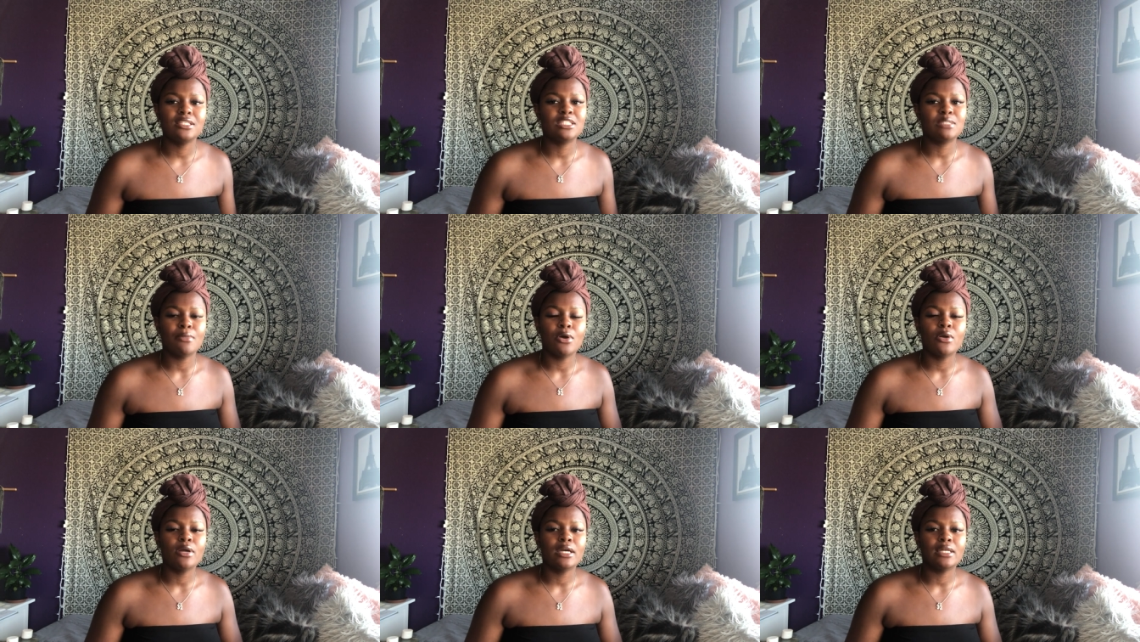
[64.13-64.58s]

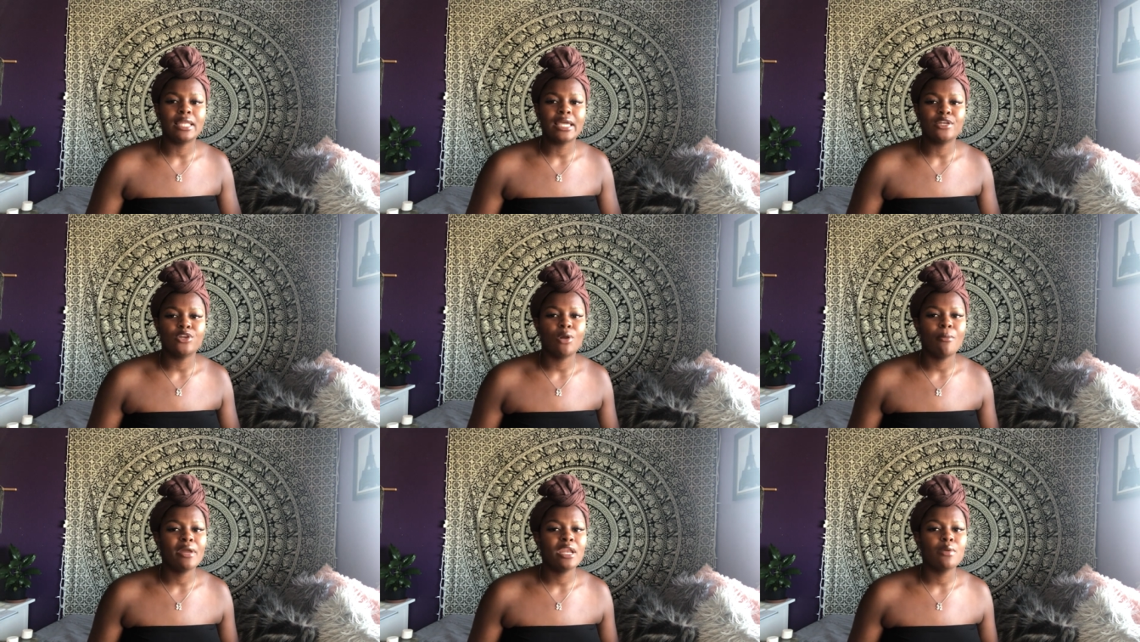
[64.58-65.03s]
smell good. Like,
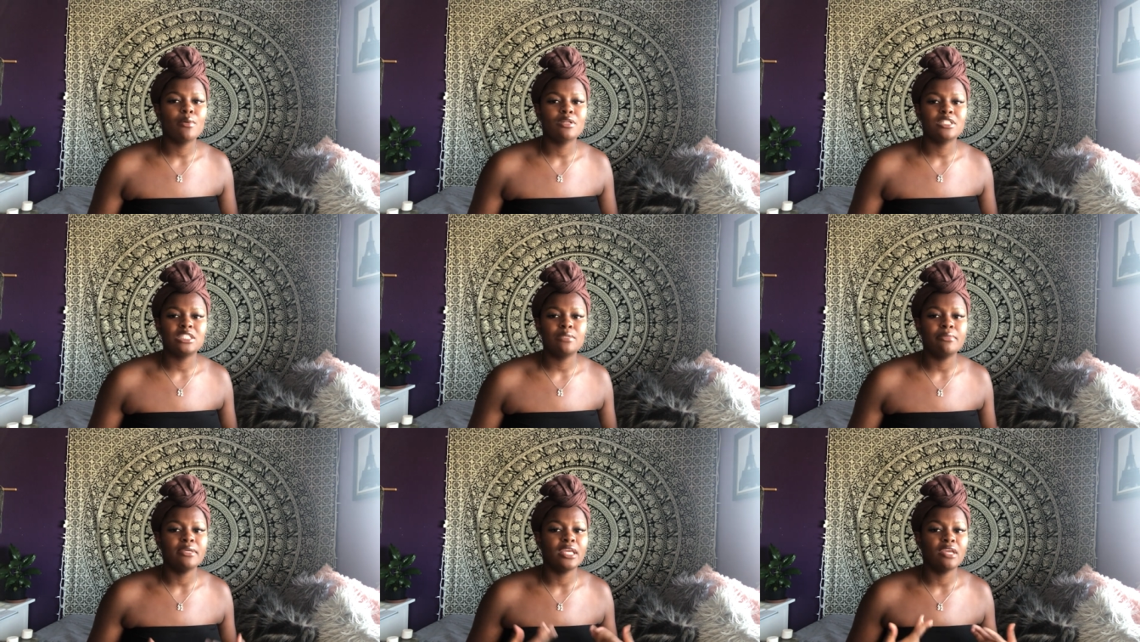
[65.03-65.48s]
nobody
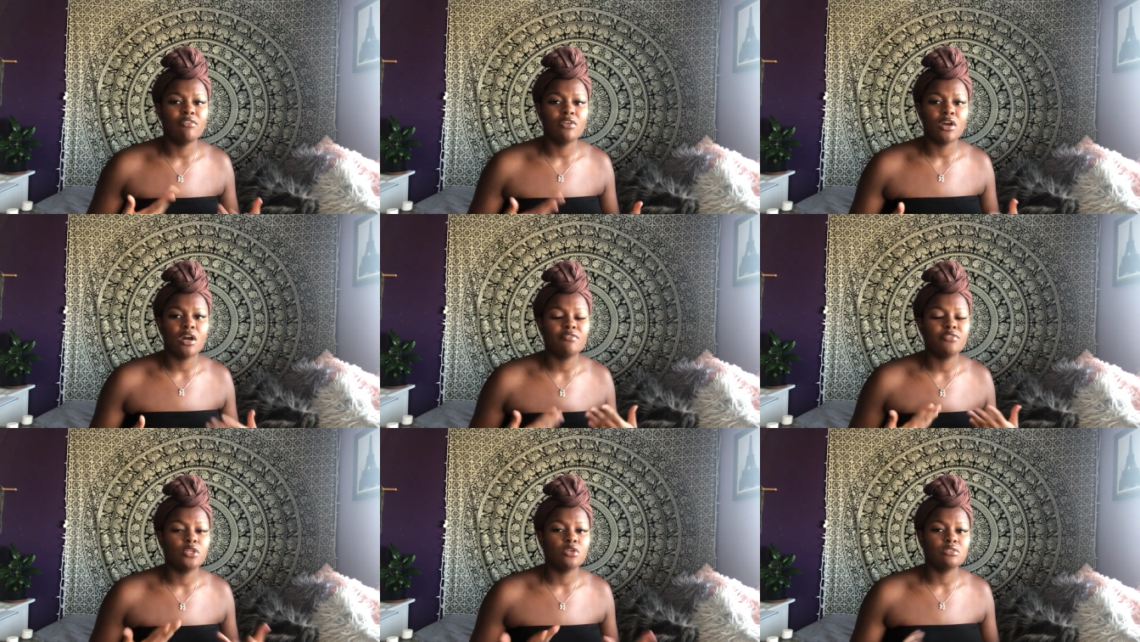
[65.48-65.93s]
wants to be giving
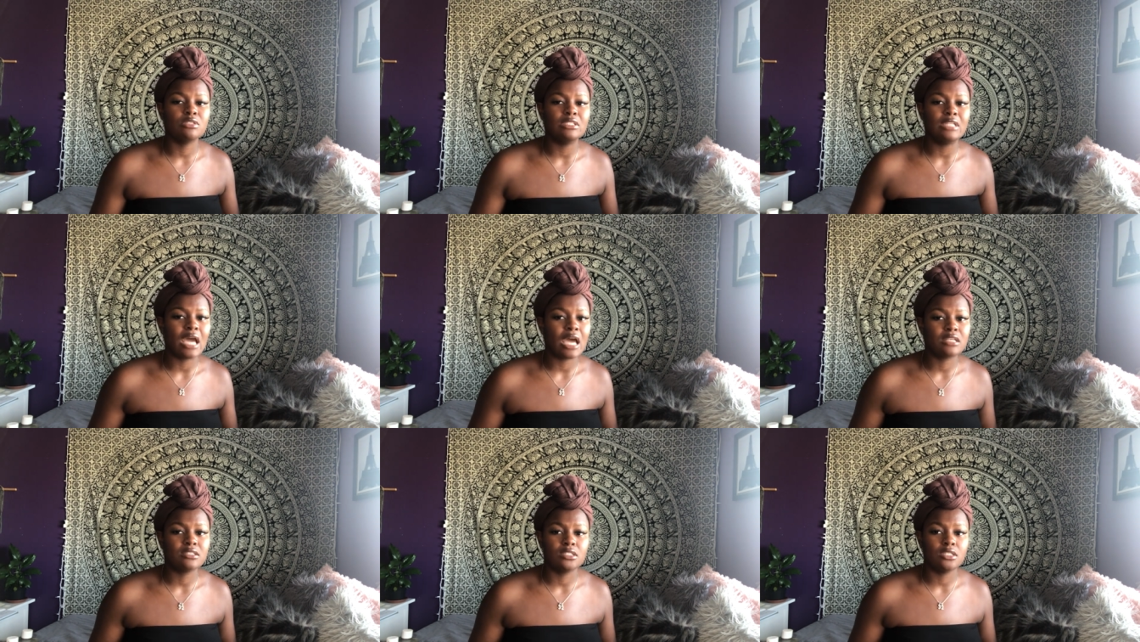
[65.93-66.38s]
off those
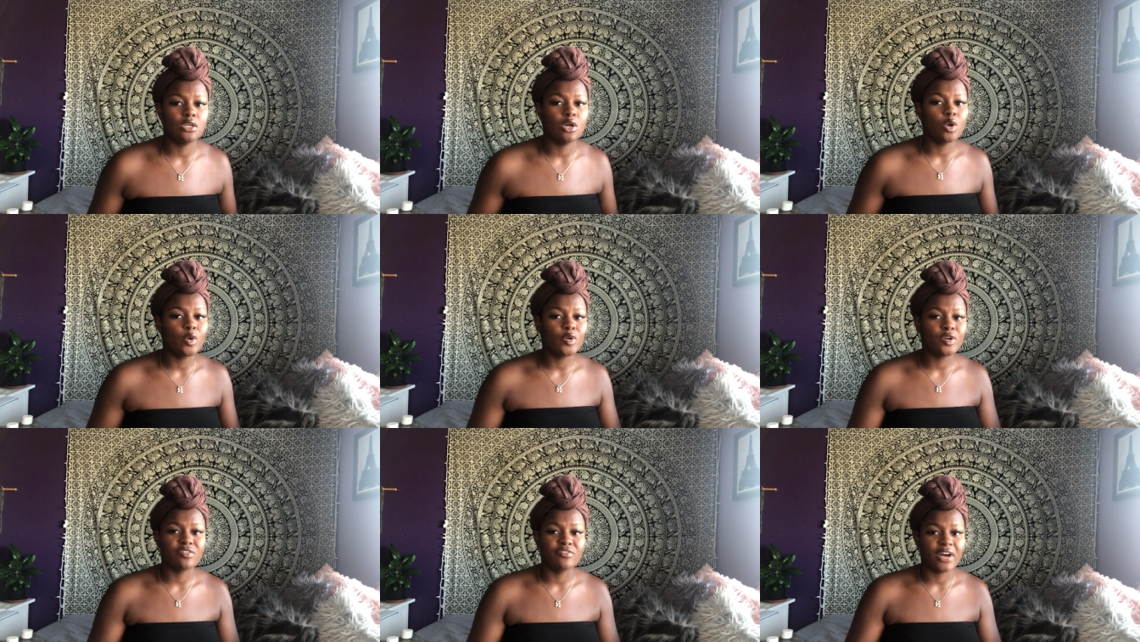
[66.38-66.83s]
nasty
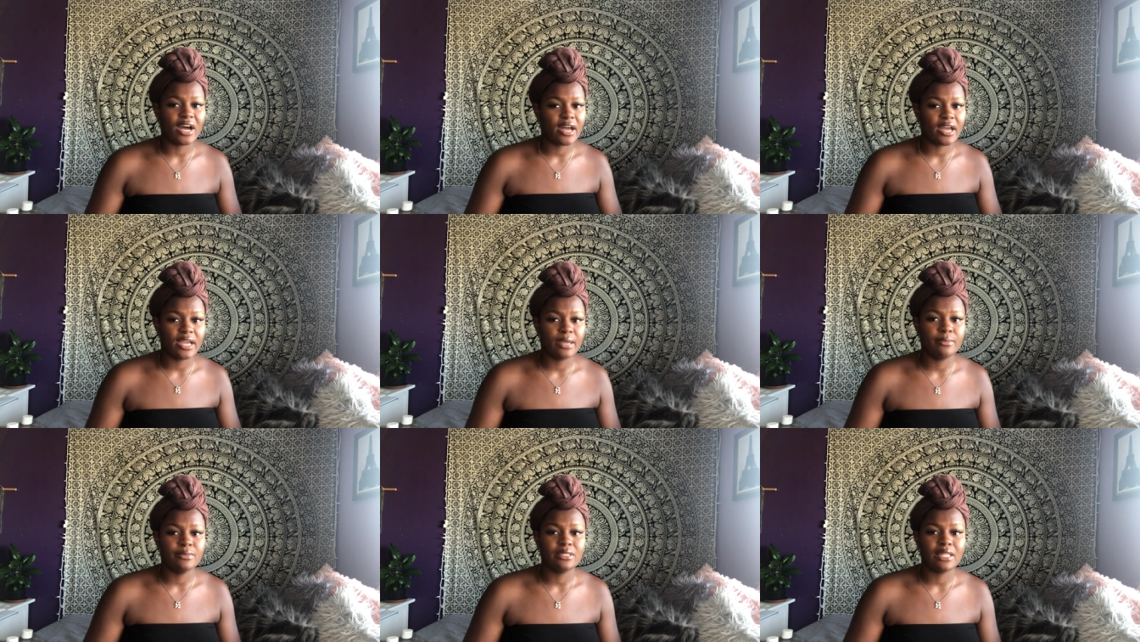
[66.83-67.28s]
odor
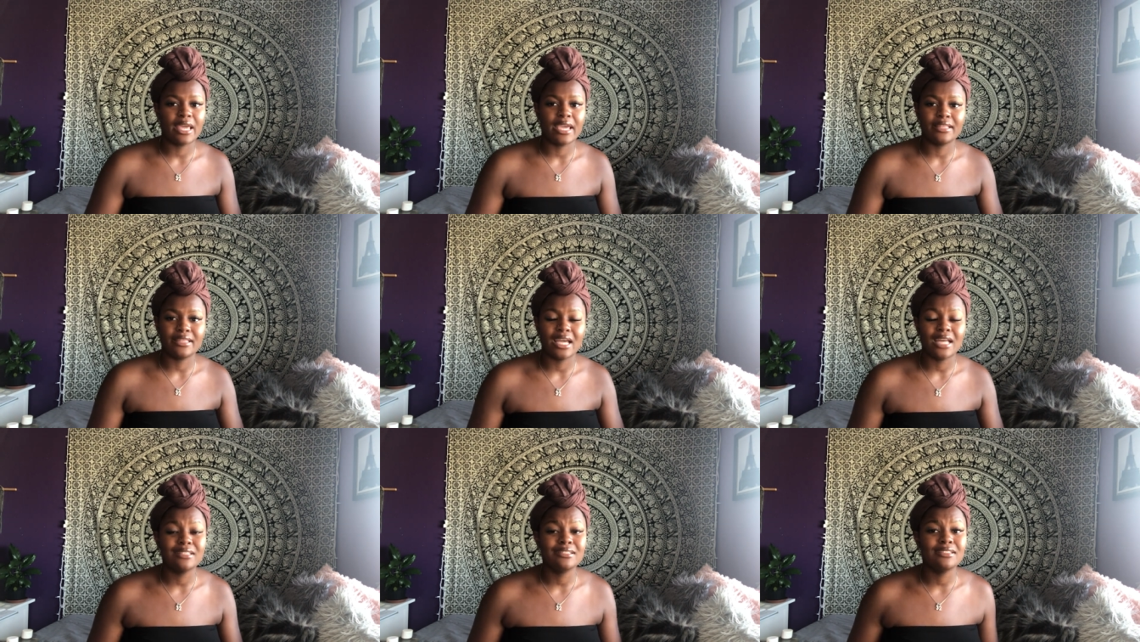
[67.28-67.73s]
vibes.
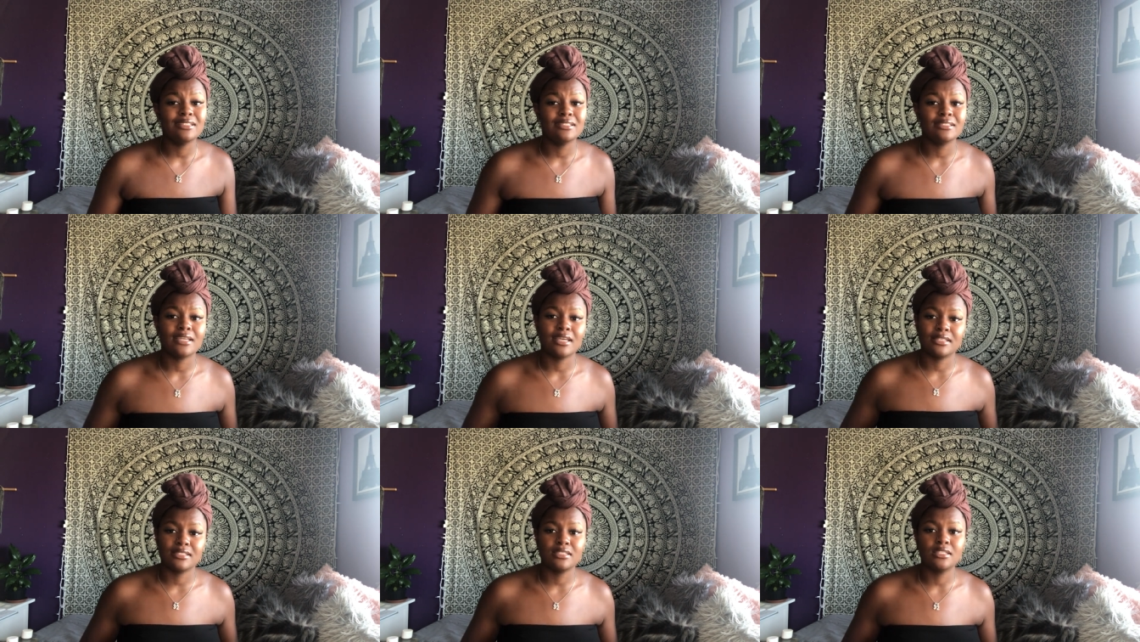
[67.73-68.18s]
Like, that's
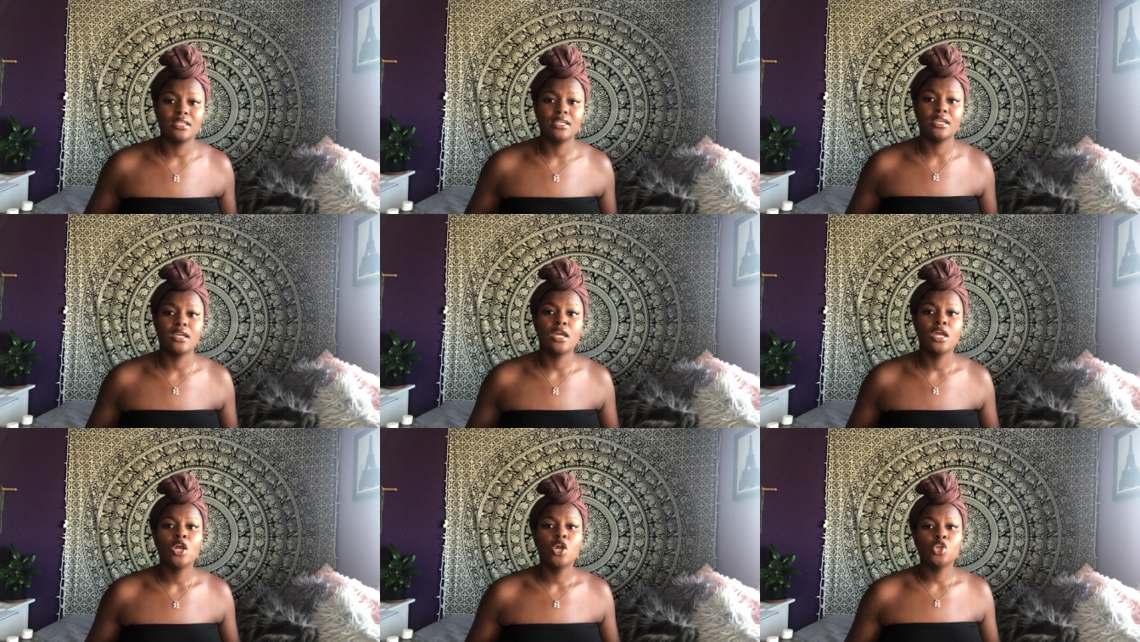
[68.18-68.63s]

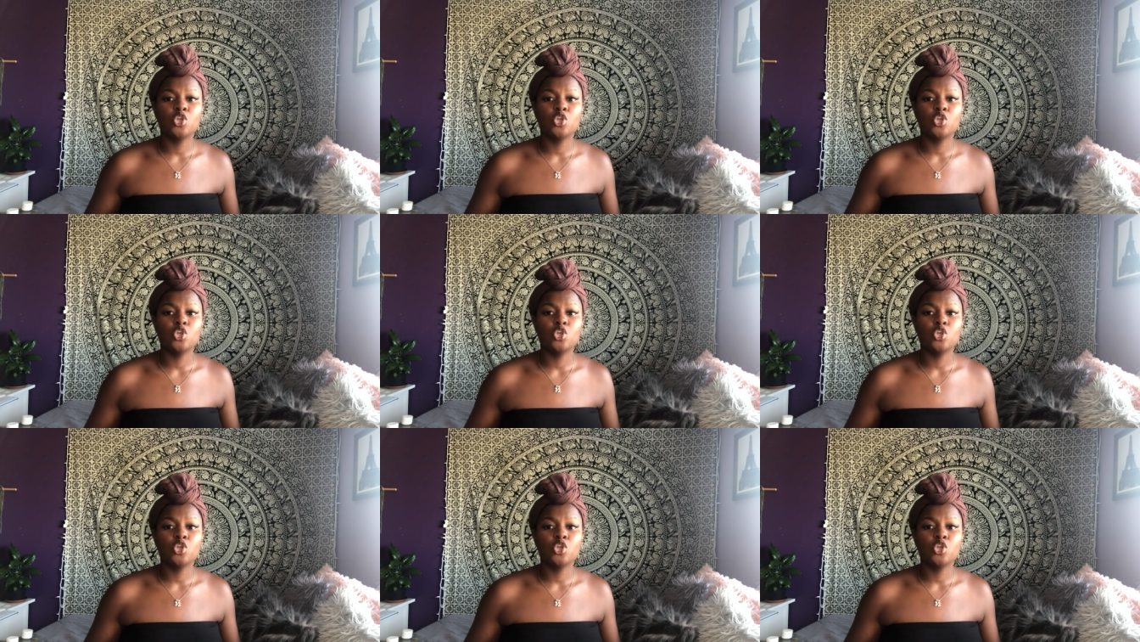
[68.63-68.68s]
disgusting.